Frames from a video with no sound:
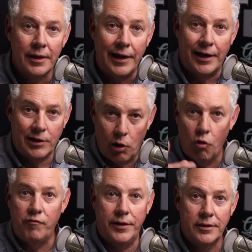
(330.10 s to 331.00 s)
And then
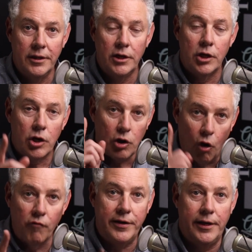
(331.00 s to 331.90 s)

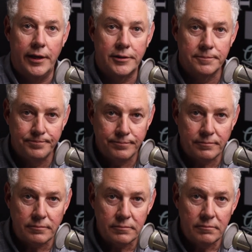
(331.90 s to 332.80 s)
COVID hit.
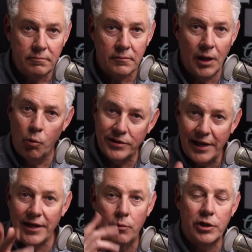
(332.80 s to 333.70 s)
And what
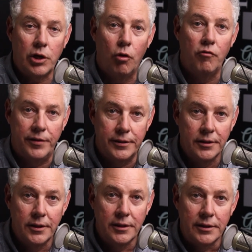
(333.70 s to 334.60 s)
they did with COVID
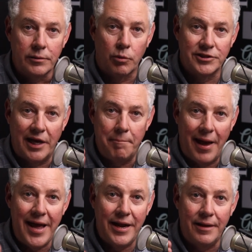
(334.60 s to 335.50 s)
was they
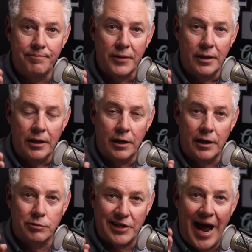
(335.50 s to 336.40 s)
made it
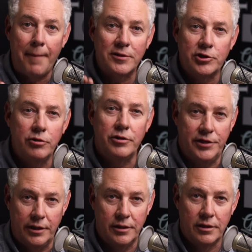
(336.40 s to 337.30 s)
was an
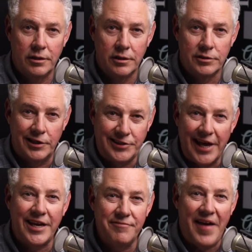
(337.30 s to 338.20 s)
opportunity to
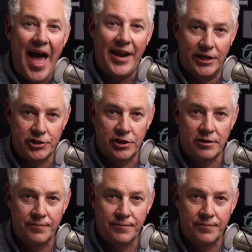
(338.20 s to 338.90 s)
take advantage